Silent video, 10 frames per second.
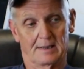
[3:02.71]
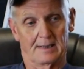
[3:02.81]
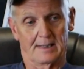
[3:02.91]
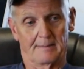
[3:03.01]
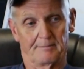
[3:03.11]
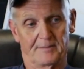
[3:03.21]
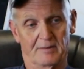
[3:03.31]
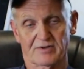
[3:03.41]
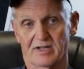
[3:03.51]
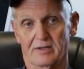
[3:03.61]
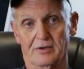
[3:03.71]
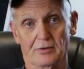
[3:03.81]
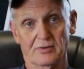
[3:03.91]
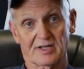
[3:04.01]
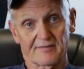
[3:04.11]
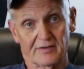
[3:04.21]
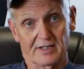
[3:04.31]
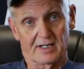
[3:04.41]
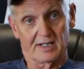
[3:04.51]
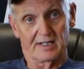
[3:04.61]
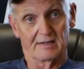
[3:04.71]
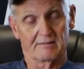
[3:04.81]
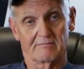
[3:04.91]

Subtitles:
It was in the news every night.